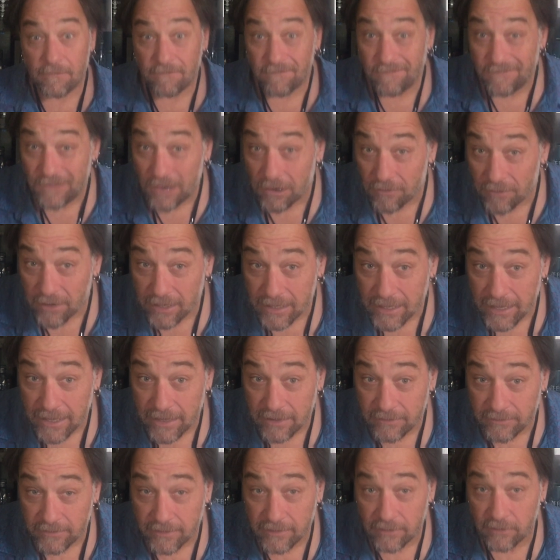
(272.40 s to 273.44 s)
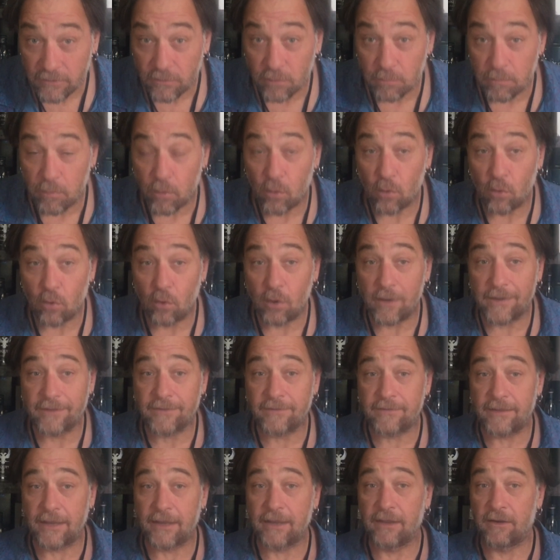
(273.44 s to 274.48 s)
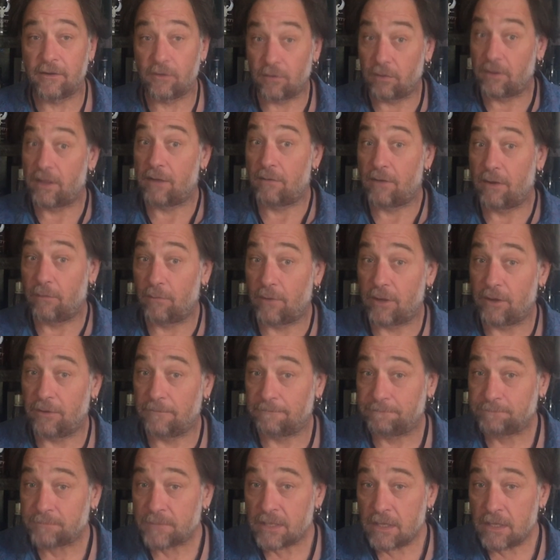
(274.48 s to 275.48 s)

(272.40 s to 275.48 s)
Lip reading: Very easy to pour a second, although I won't.